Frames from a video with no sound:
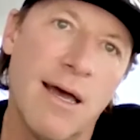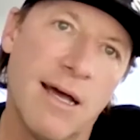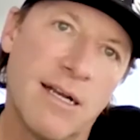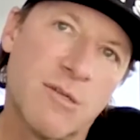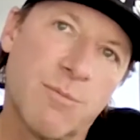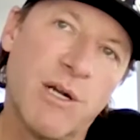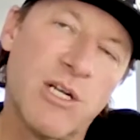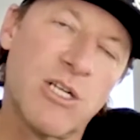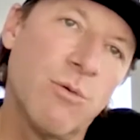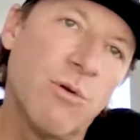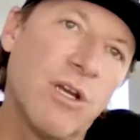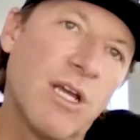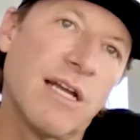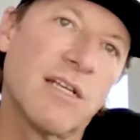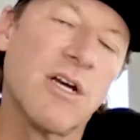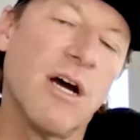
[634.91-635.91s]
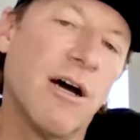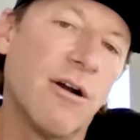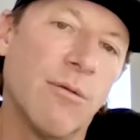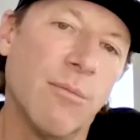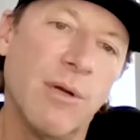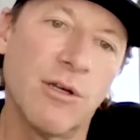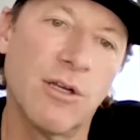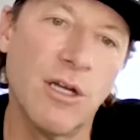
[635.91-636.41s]
and especially when you get to
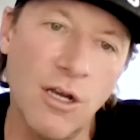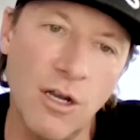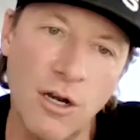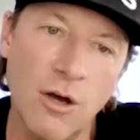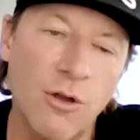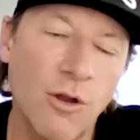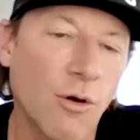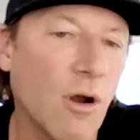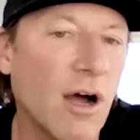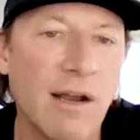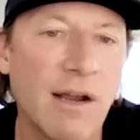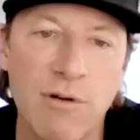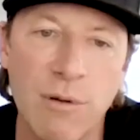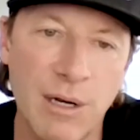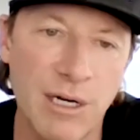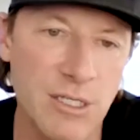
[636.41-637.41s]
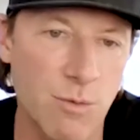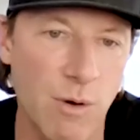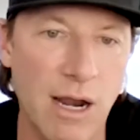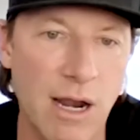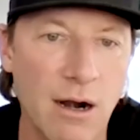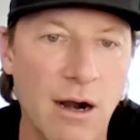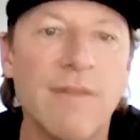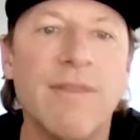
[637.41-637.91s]
100 million, you know you're on everybody's
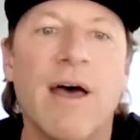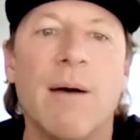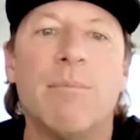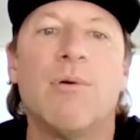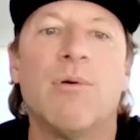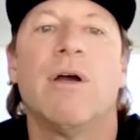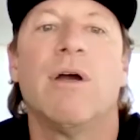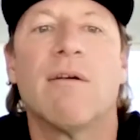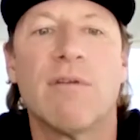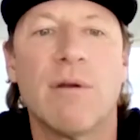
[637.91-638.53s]
radar at that point.